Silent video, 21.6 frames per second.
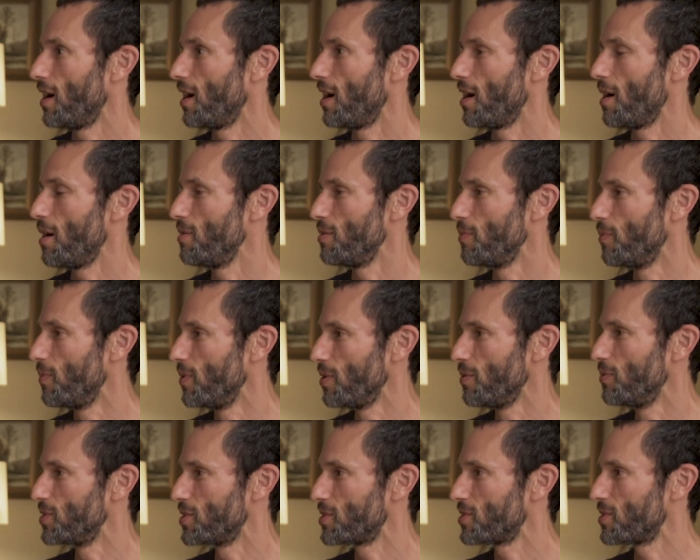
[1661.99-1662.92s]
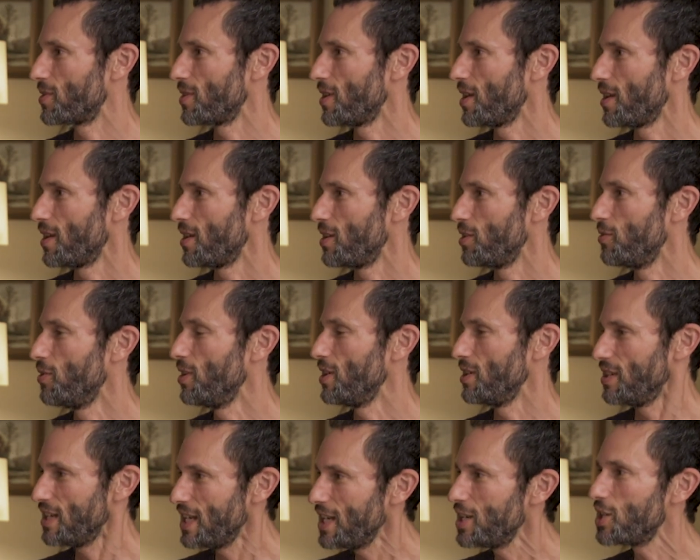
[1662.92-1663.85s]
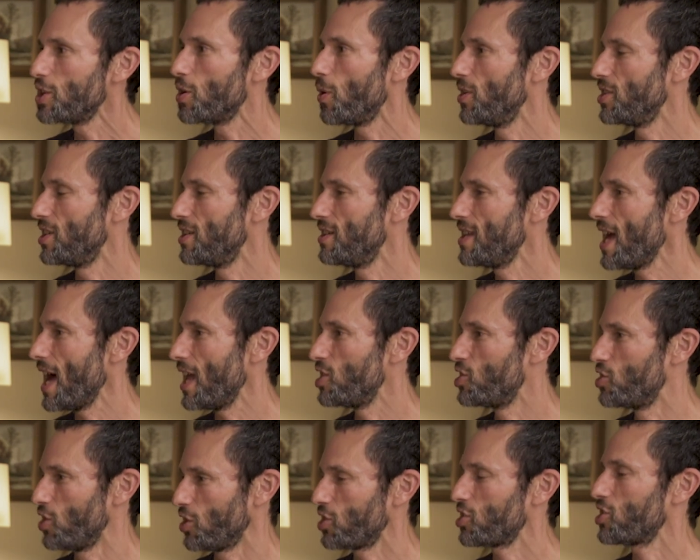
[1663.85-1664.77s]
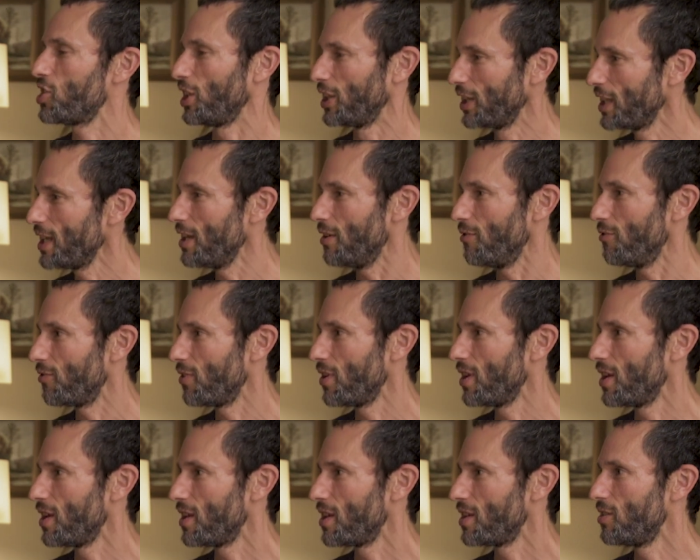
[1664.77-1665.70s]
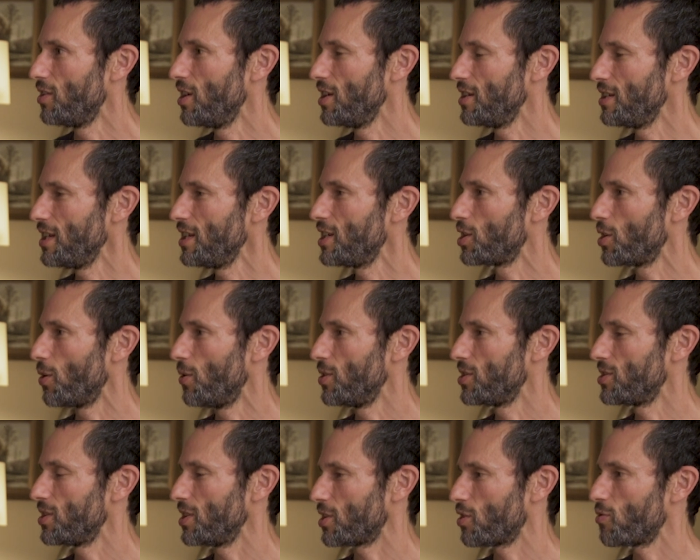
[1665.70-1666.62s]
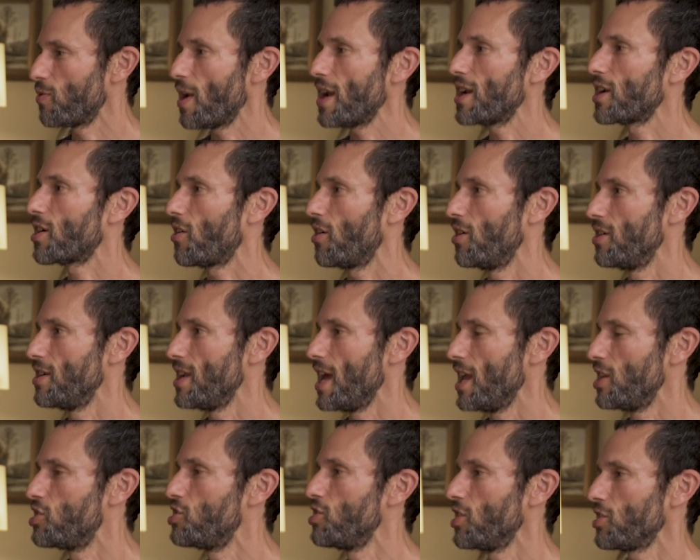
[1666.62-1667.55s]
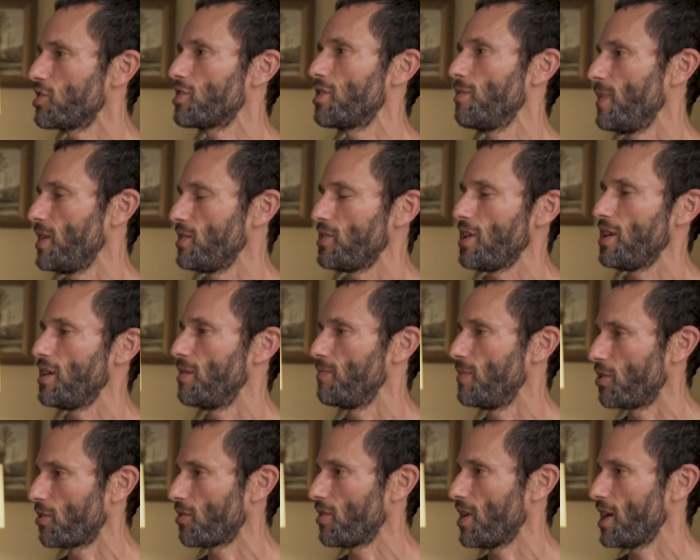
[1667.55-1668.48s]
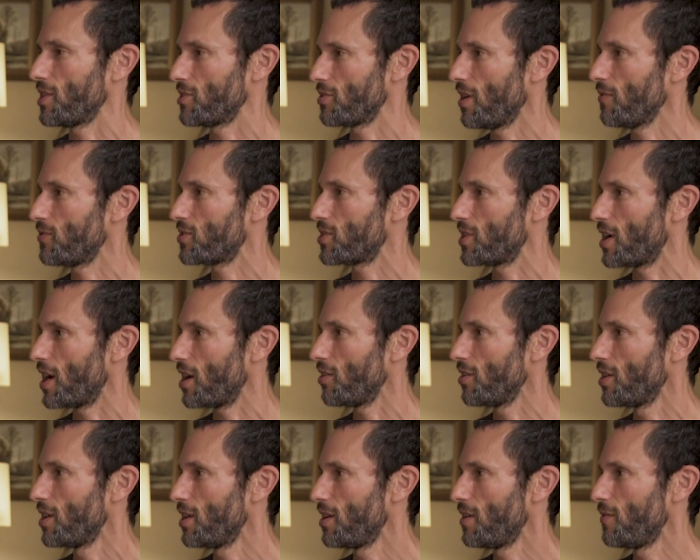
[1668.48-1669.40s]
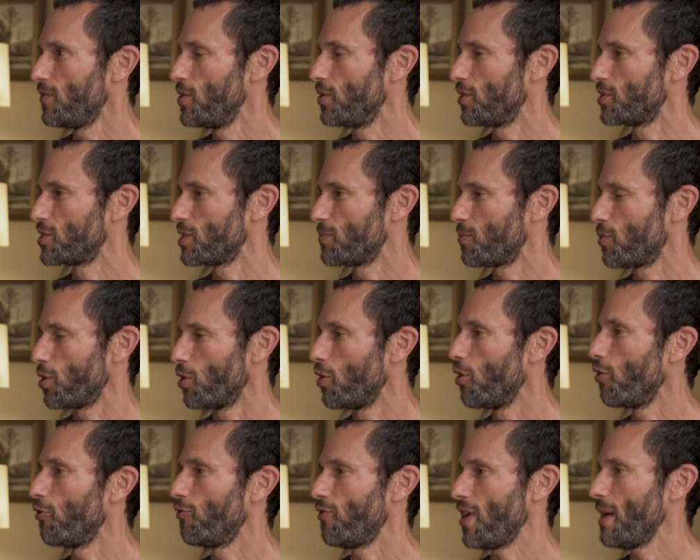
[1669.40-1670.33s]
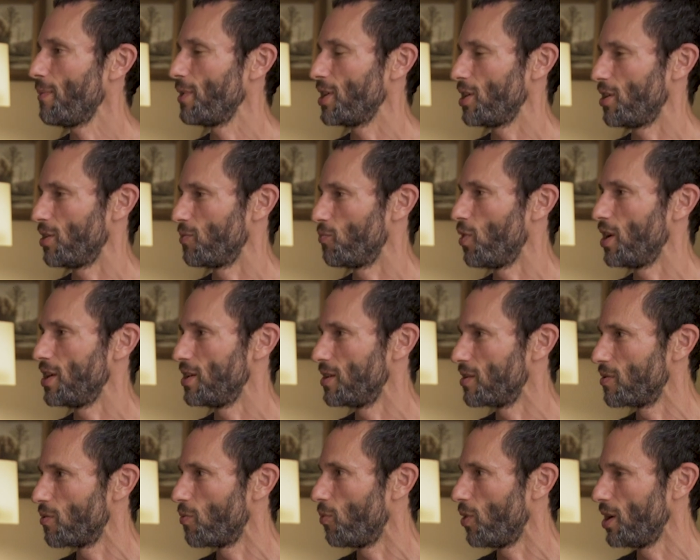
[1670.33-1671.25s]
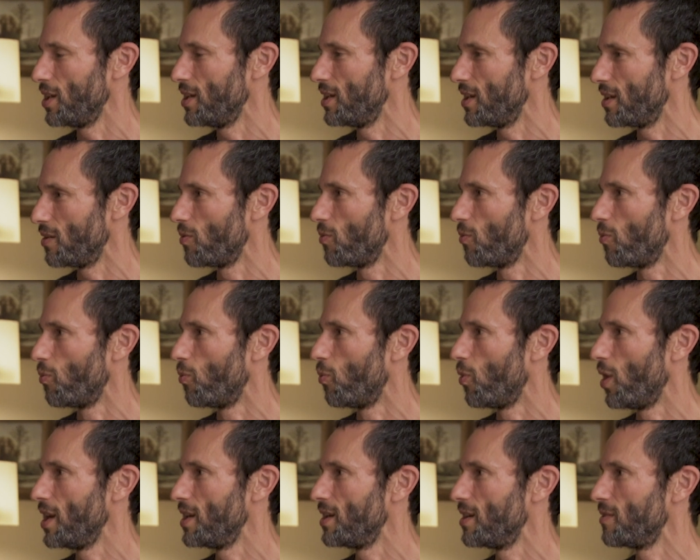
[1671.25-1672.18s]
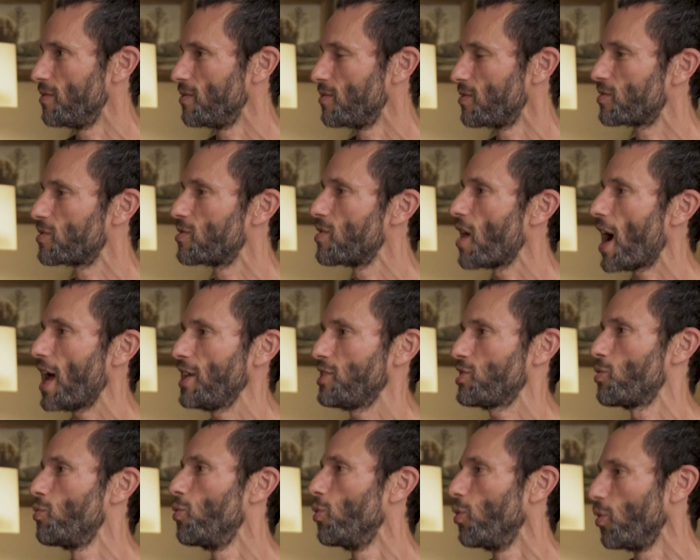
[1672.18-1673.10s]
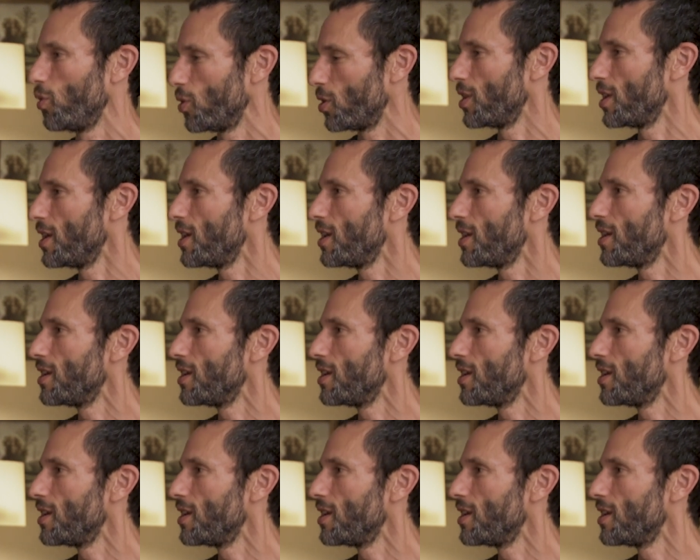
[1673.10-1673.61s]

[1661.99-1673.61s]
Uh, it, it was, you didn't need to go into debt just to live. You didn't need to go into credit card debt just to maintain a middle-class lifestyle. You could support a whole family on one, one, one high school